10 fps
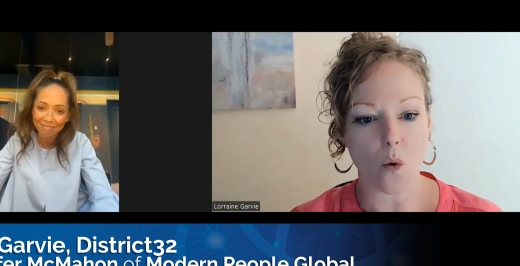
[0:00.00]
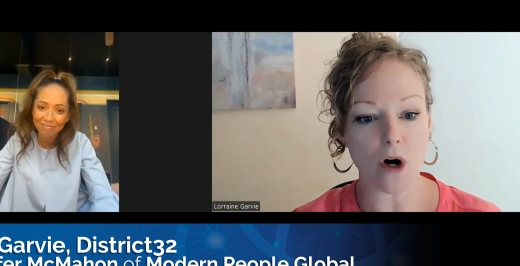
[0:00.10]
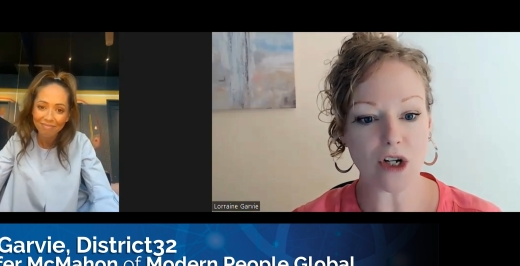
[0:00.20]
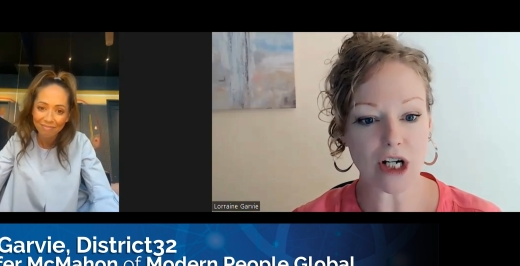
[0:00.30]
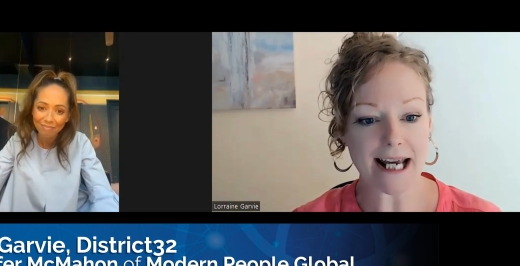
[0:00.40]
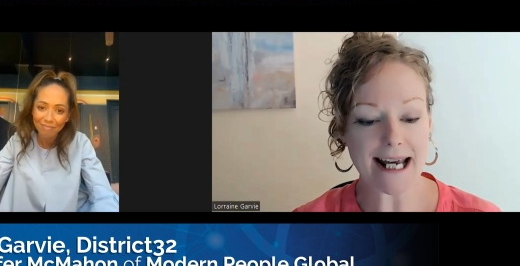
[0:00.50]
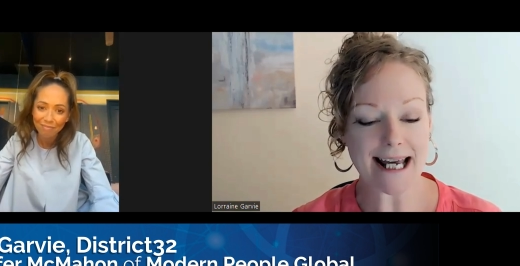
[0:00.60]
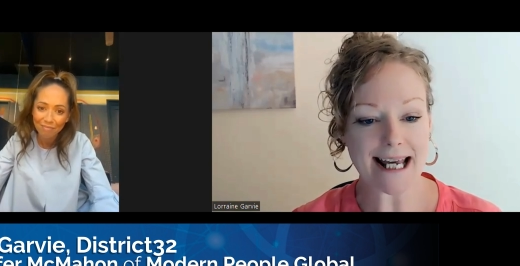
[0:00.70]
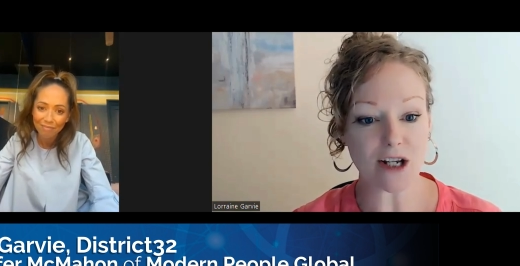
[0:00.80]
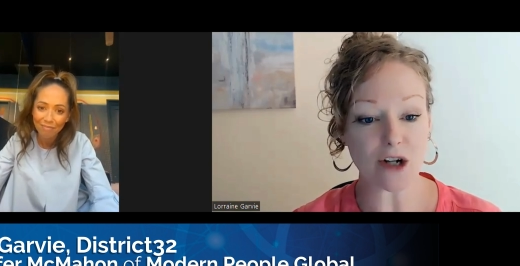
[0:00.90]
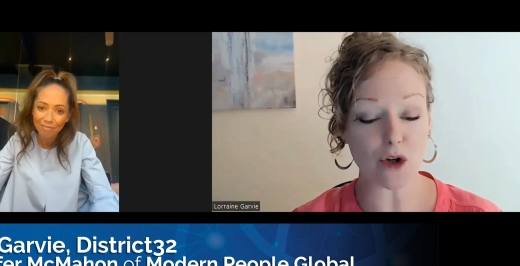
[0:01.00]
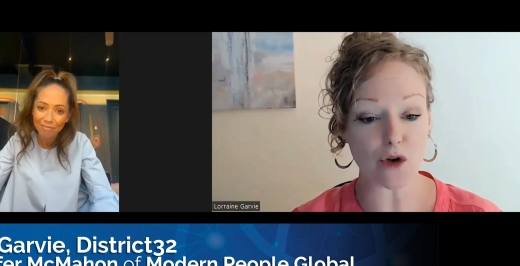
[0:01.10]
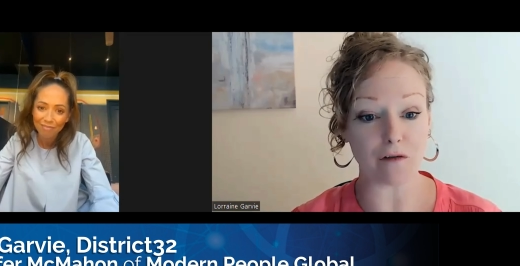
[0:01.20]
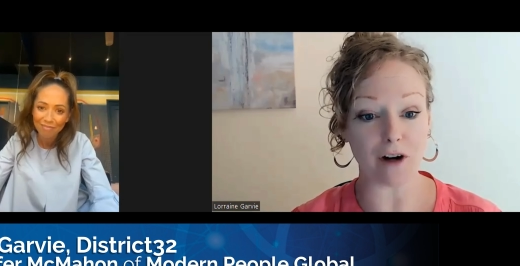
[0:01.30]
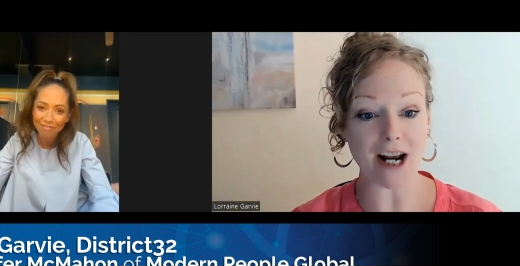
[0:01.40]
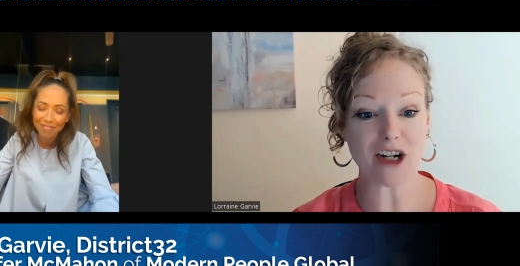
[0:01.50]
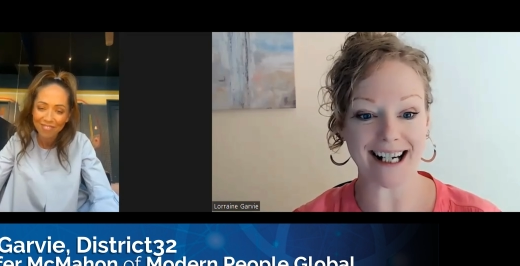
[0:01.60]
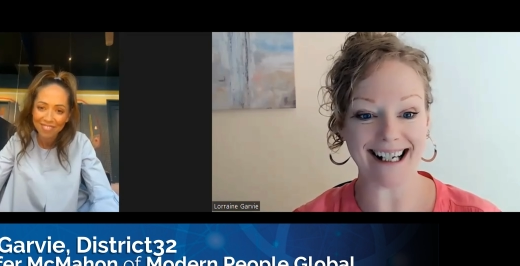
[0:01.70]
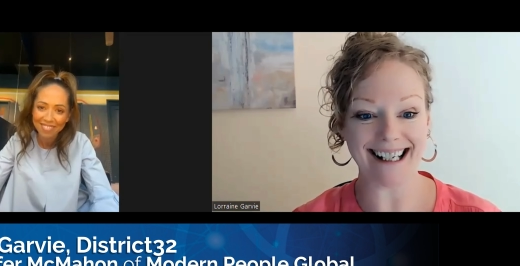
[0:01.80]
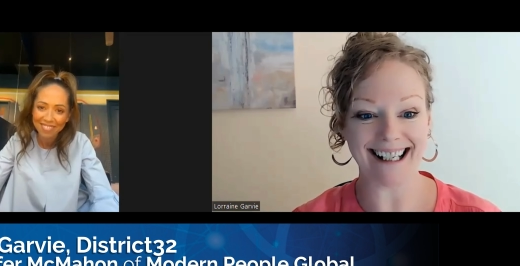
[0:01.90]
Speaker 1: which is you know it's
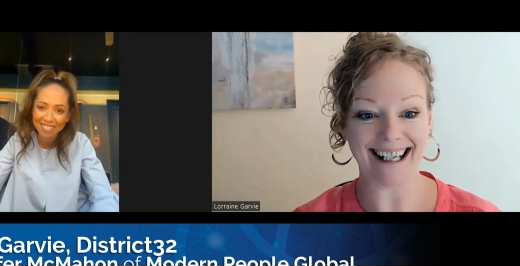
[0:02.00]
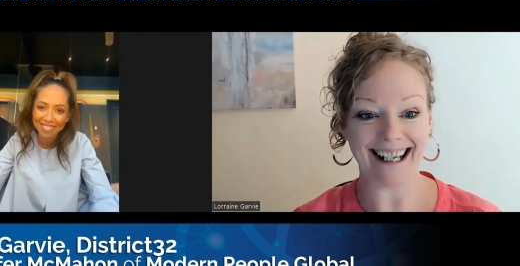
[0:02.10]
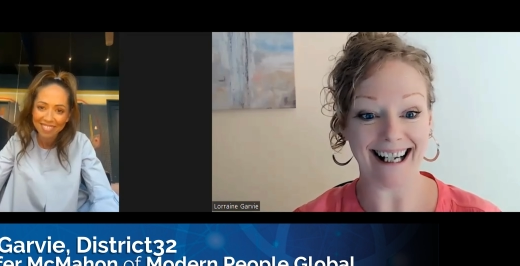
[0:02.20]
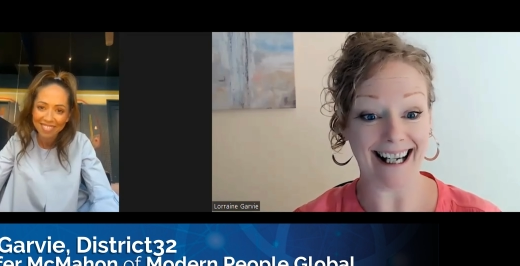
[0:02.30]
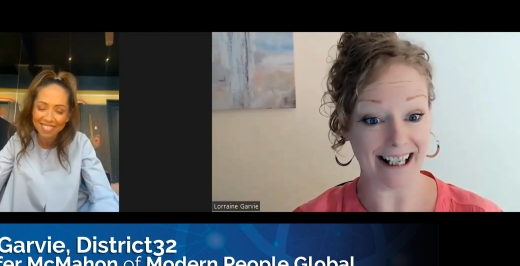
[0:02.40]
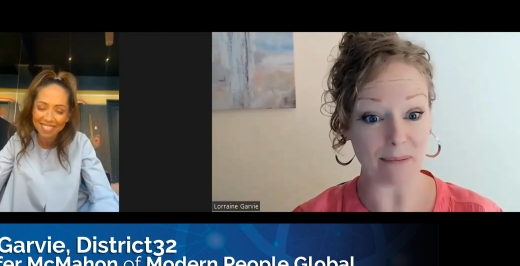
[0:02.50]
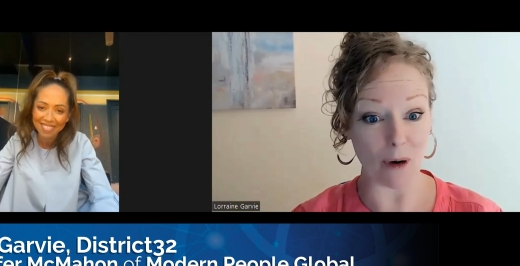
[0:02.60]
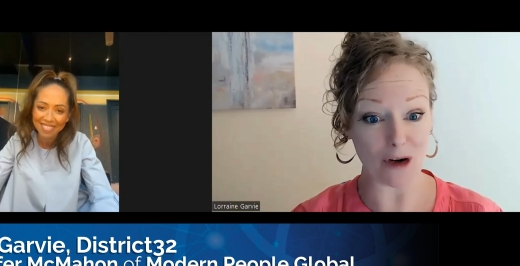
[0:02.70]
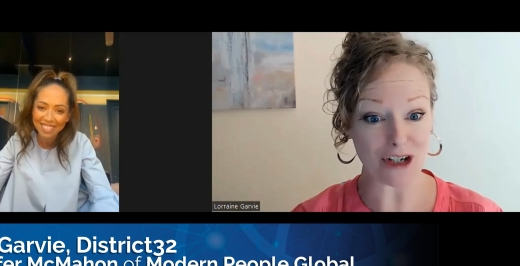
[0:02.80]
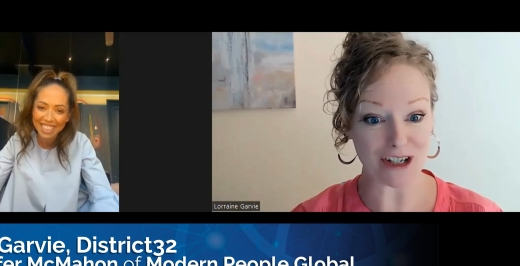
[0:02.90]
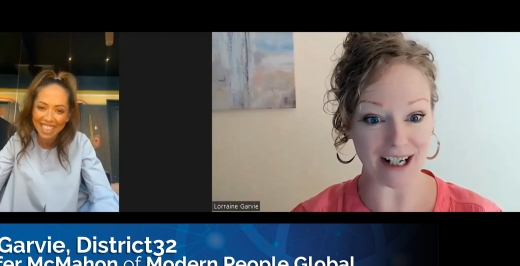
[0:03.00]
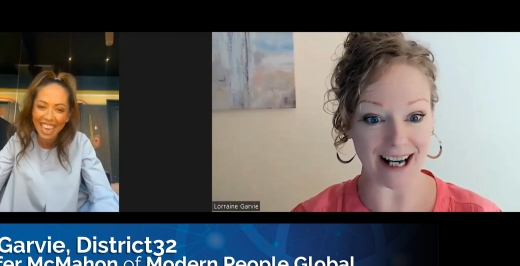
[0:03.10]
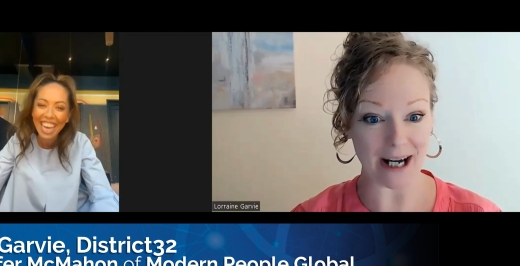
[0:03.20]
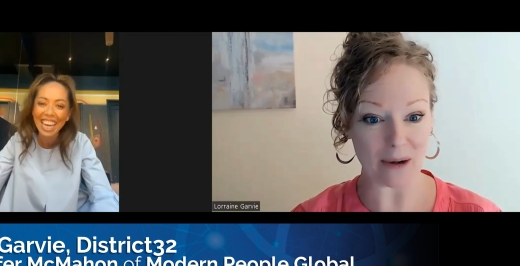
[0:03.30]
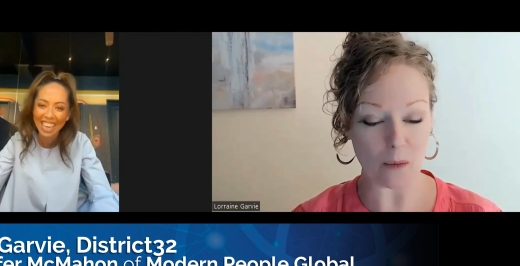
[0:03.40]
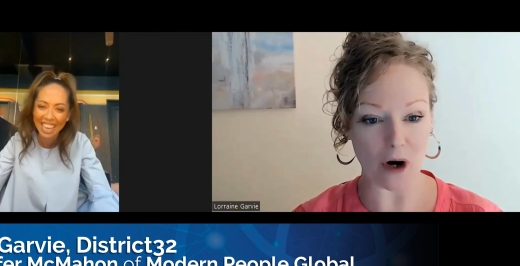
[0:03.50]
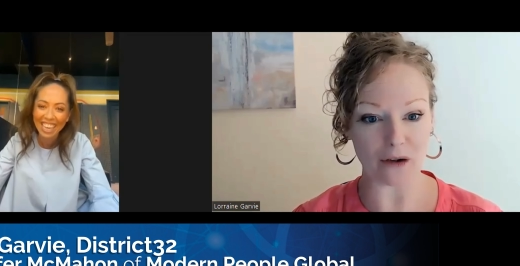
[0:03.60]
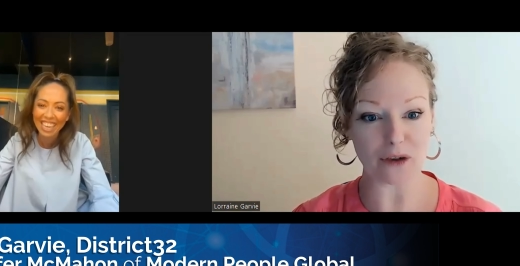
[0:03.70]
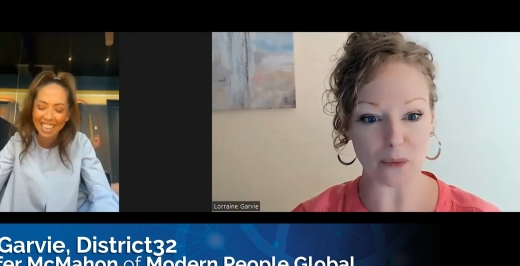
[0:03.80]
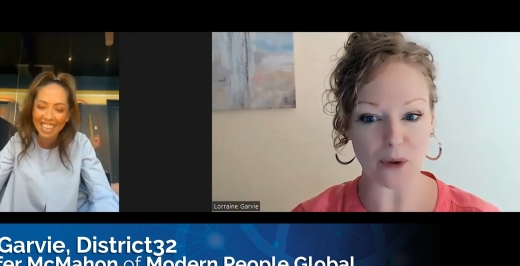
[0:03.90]
refreshing in the modern um,
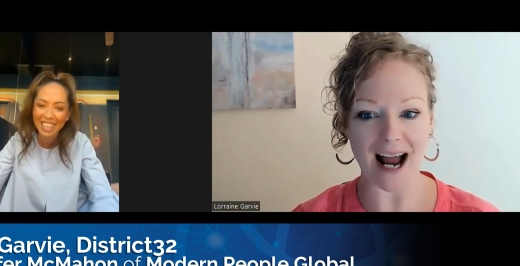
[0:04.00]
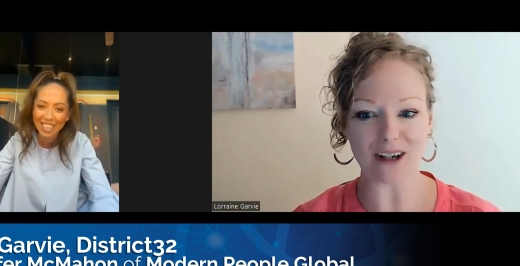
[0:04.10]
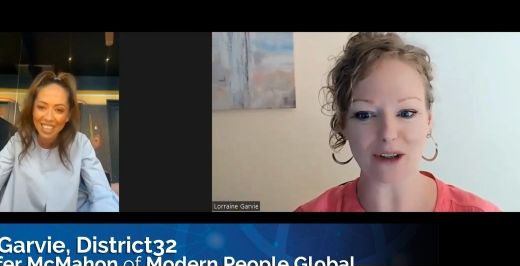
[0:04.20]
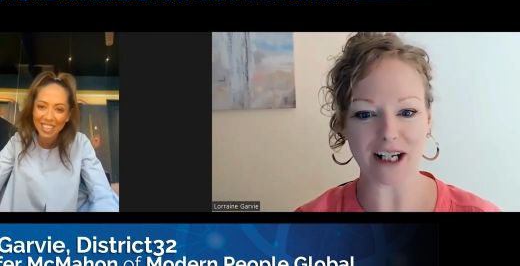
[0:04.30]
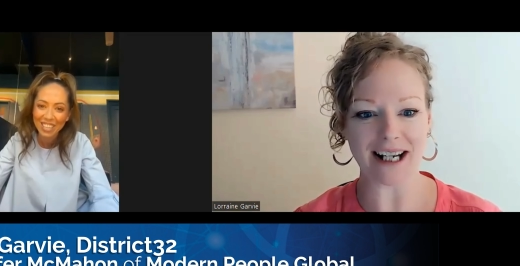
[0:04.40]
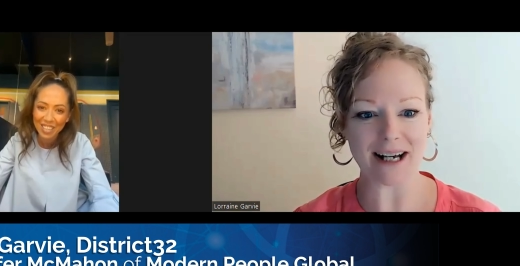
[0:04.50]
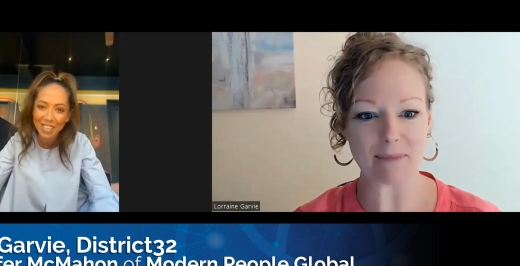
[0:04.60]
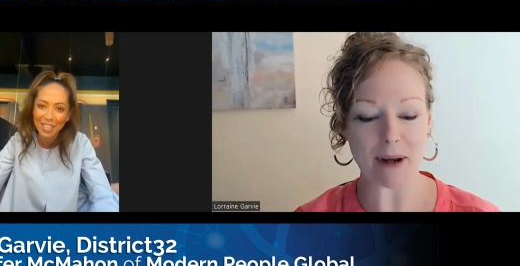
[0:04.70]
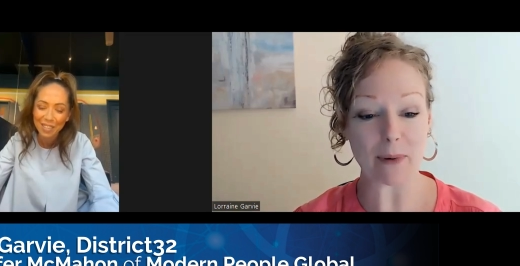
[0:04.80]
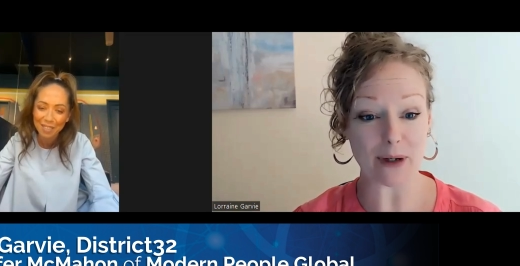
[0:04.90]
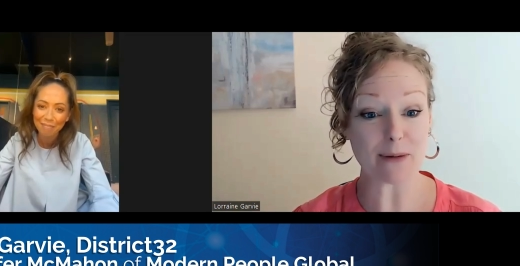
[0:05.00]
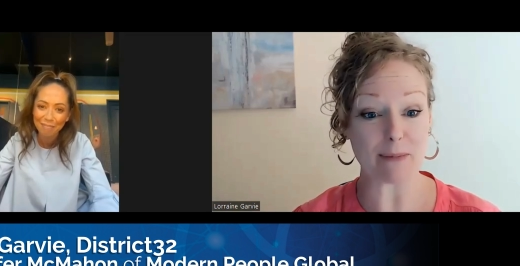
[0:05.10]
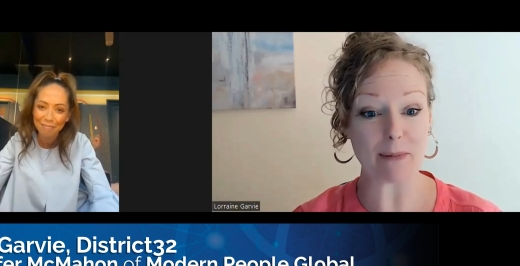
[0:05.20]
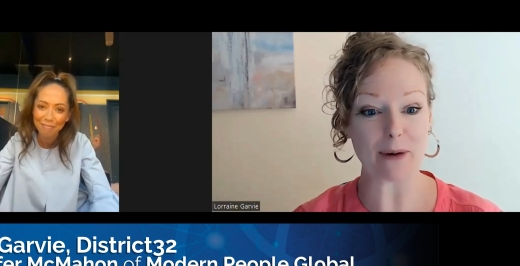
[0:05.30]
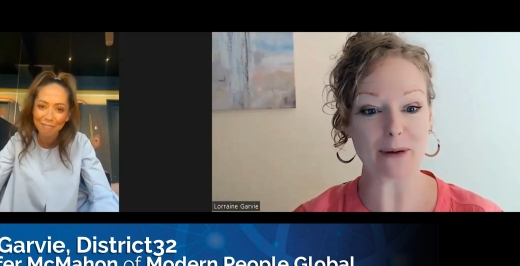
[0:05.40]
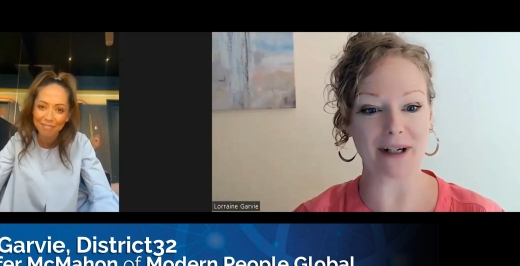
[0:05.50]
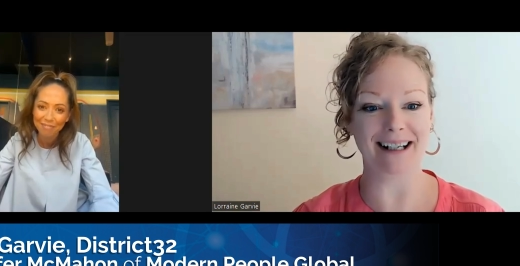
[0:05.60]
world that we are looking at people as people